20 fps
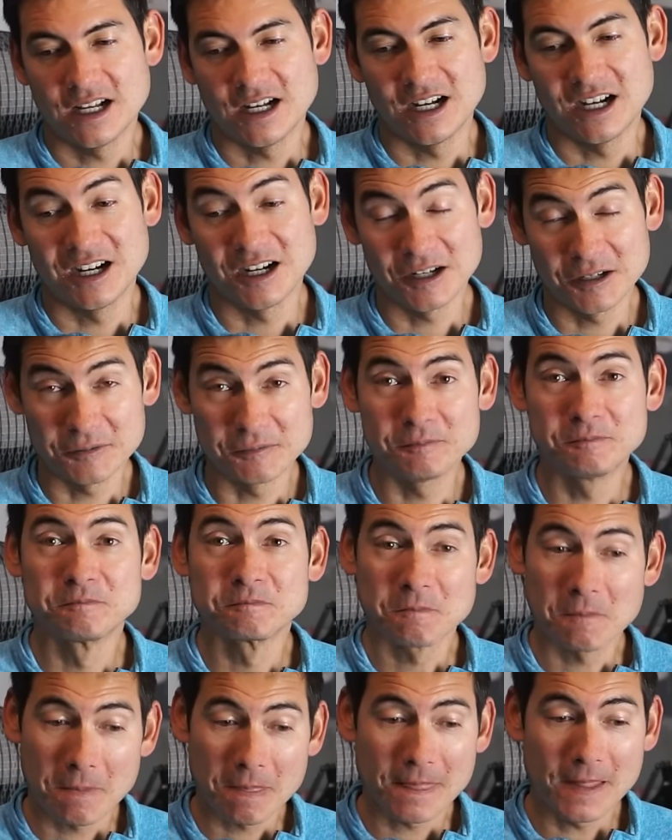
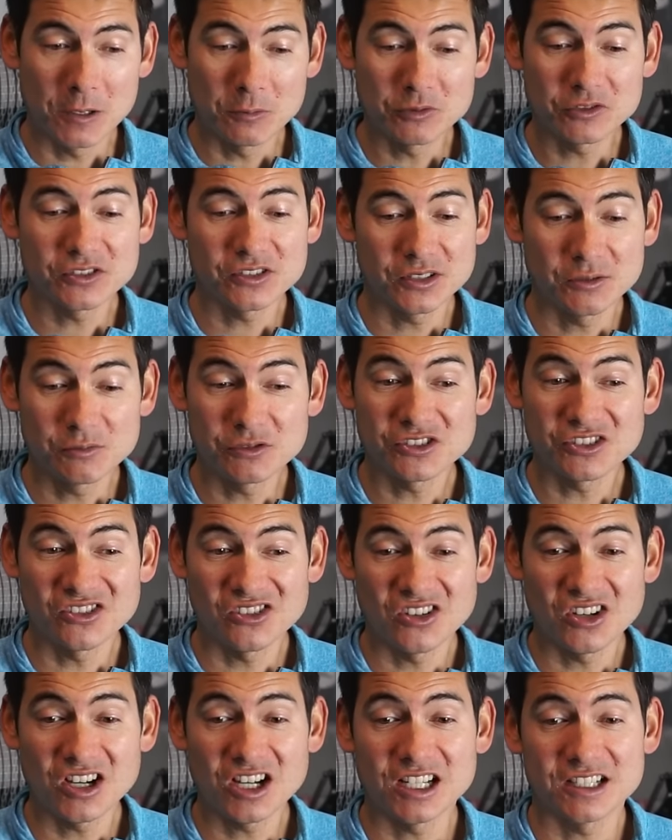It was a
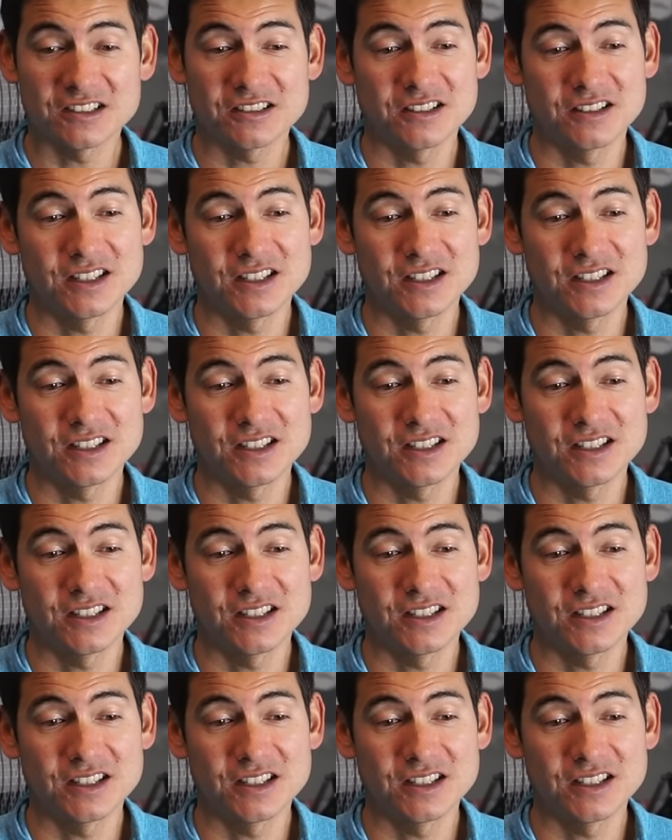lot,